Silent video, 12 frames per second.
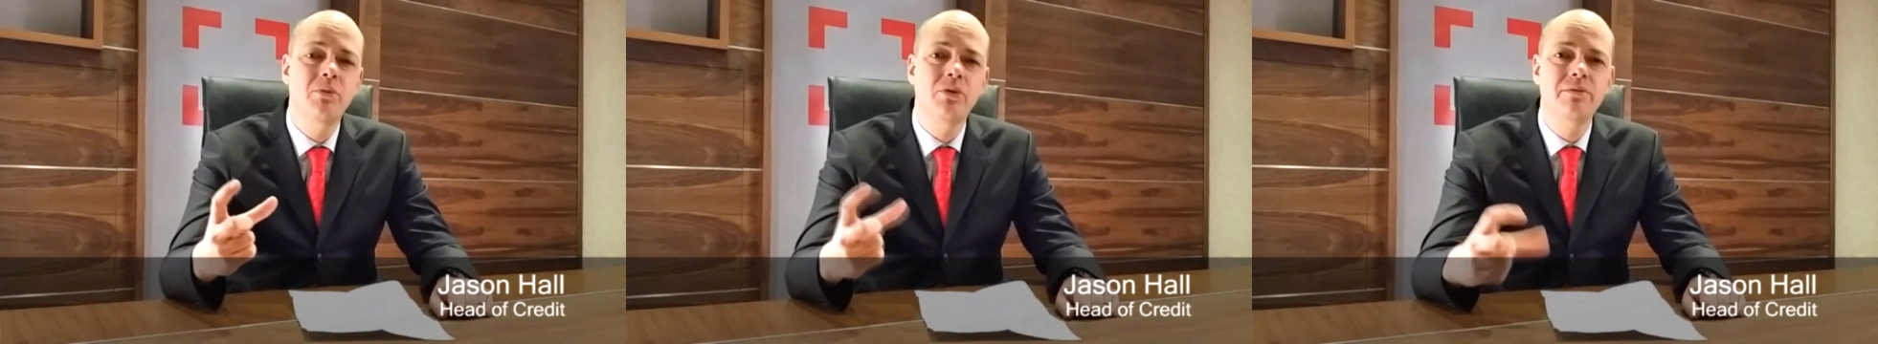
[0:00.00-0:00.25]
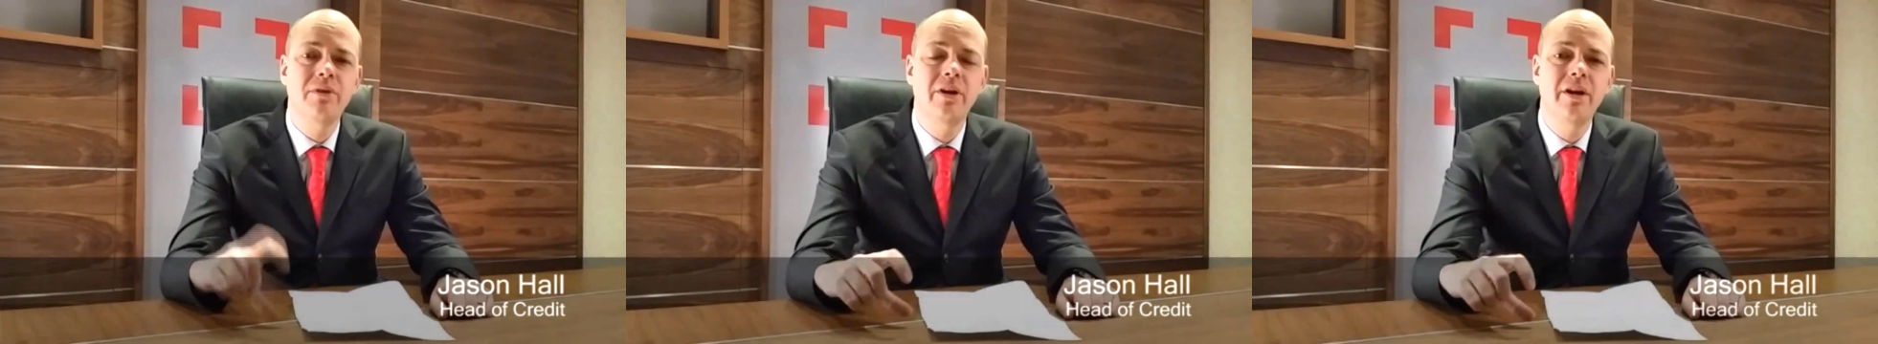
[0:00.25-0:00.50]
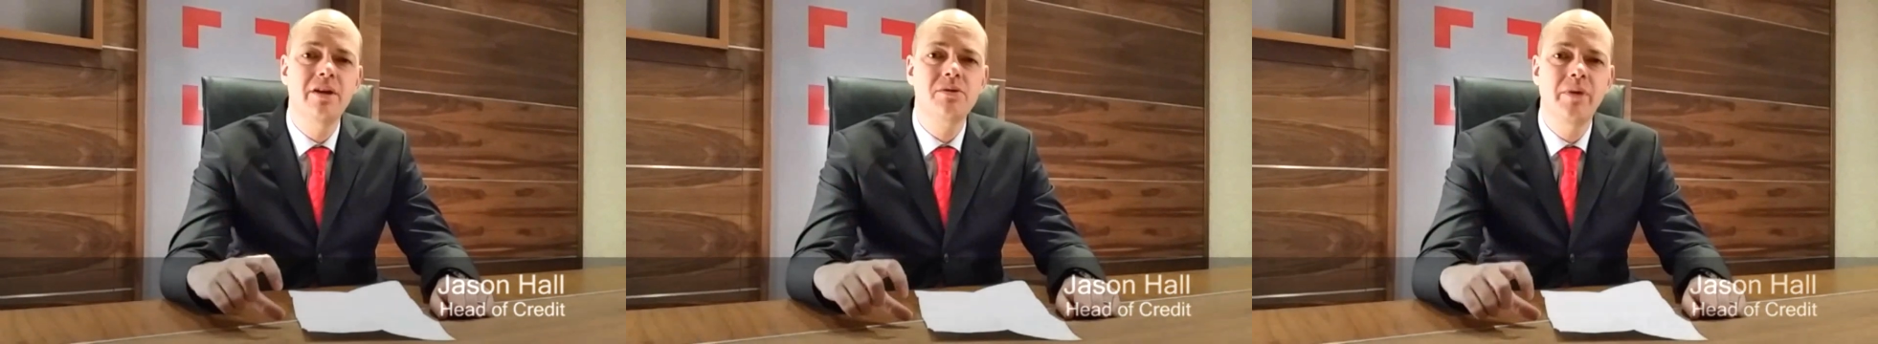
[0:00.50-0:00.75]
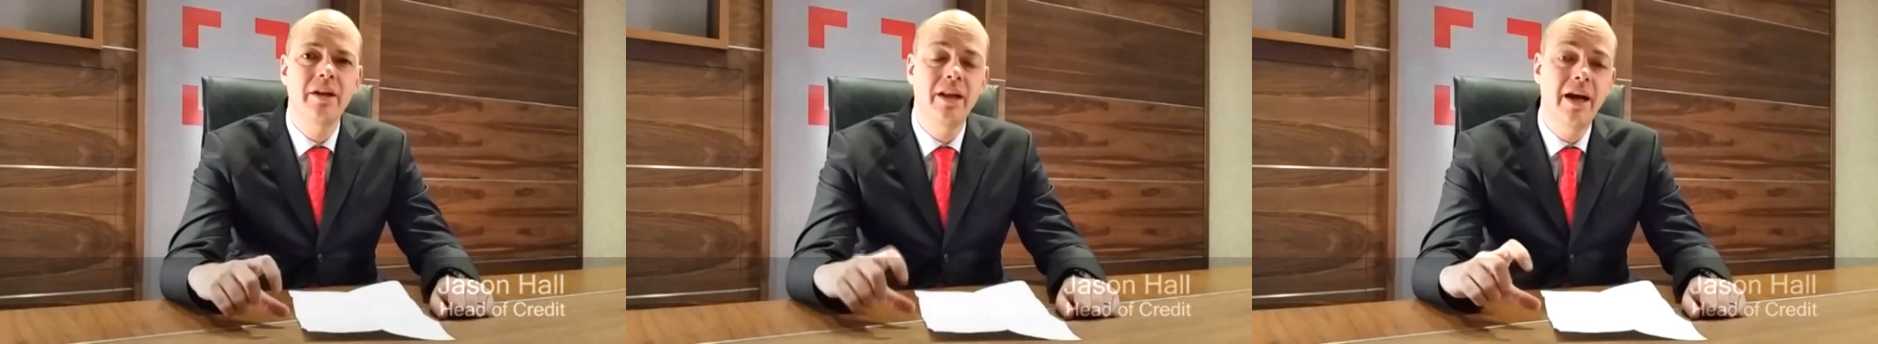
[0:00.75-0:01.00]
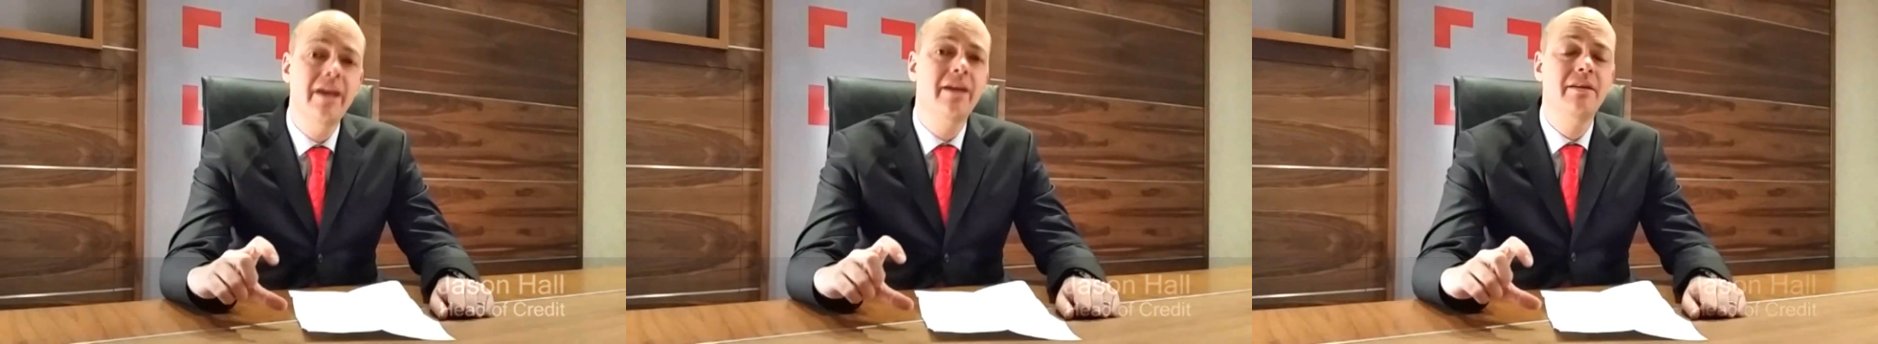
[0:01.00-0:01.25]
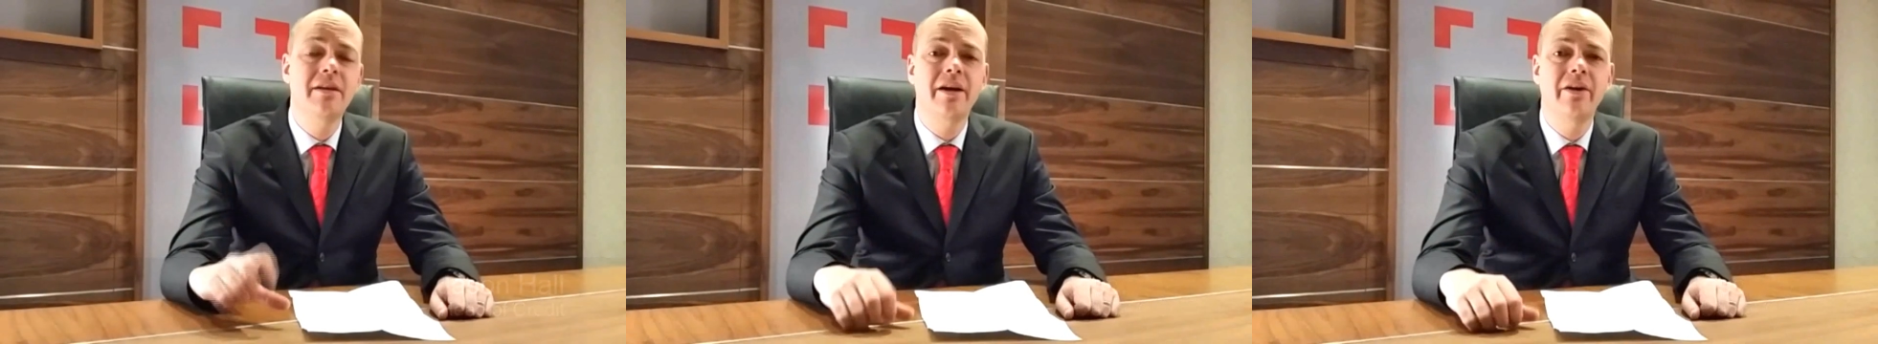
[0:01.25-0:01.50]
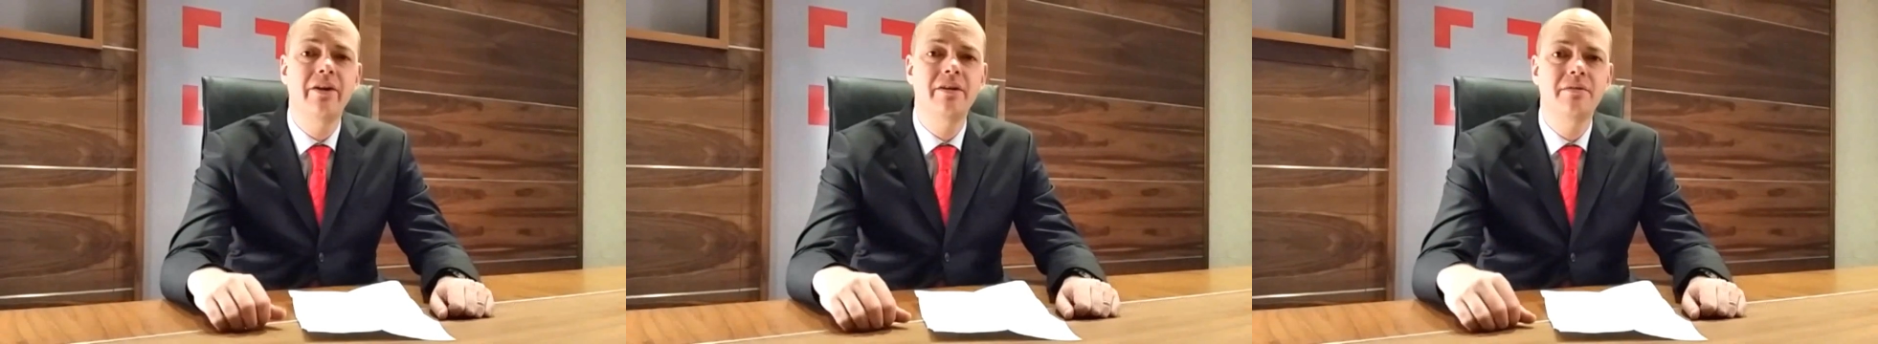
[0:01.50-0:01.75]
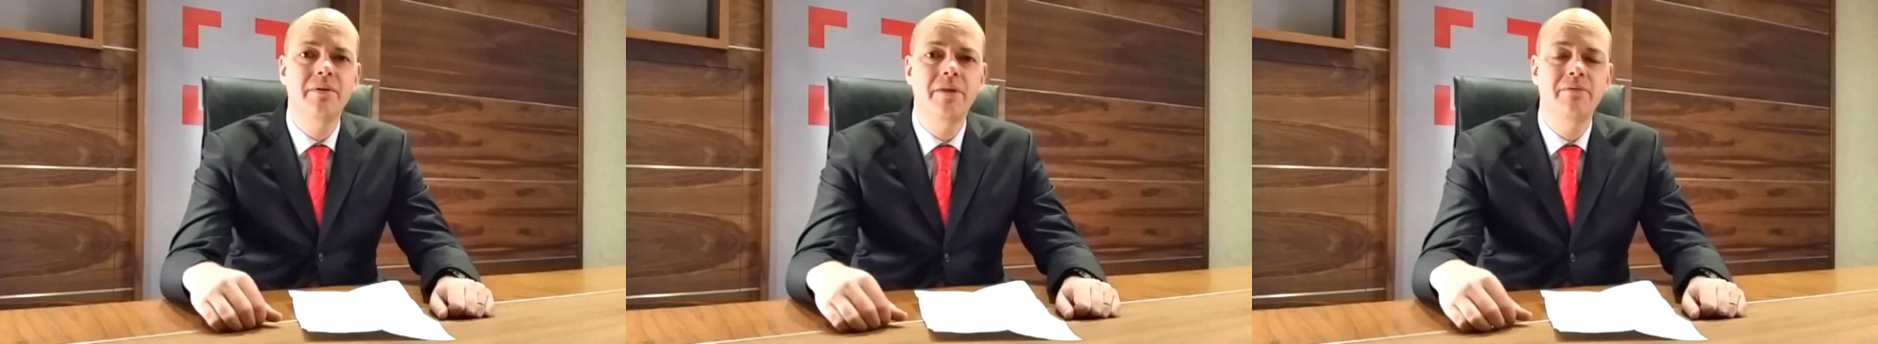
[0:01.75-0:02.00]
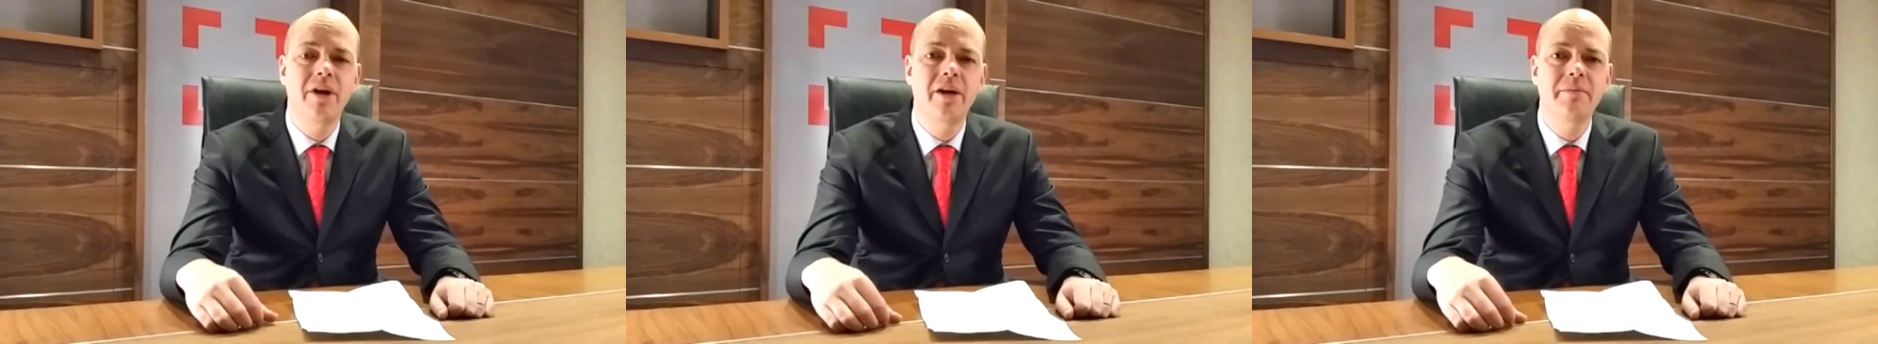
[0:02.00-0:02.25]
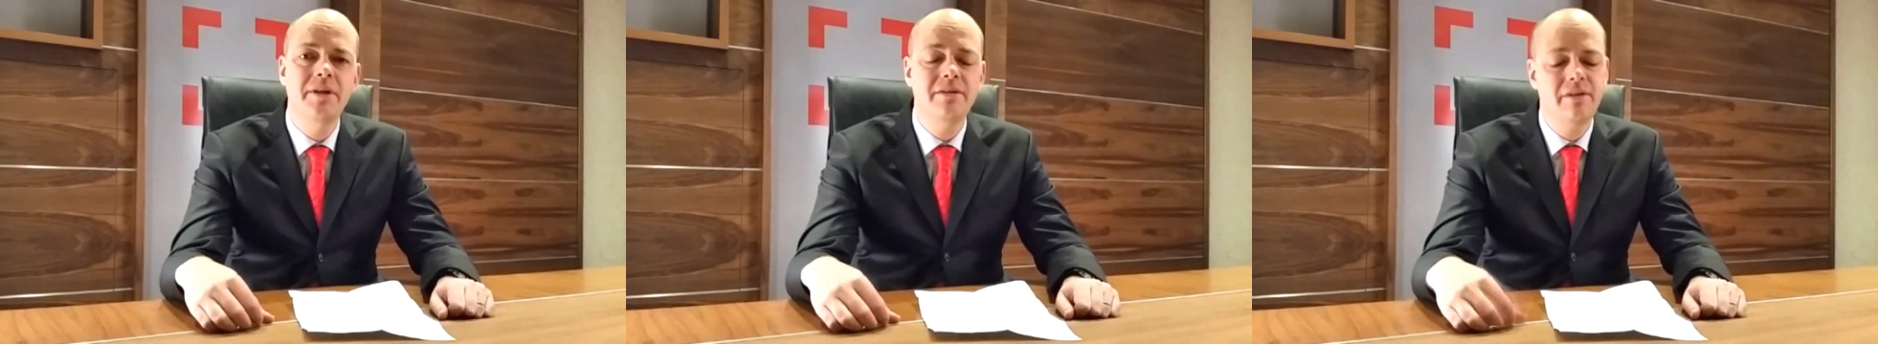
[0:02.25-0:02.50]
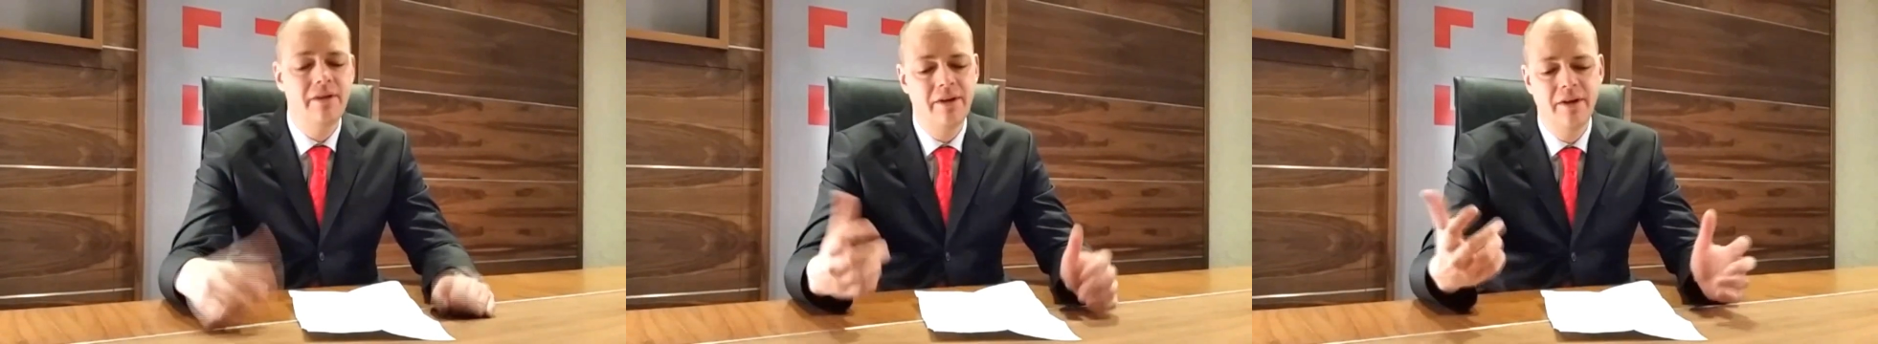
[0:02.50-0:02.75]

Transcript: portfolios we like in the current environment.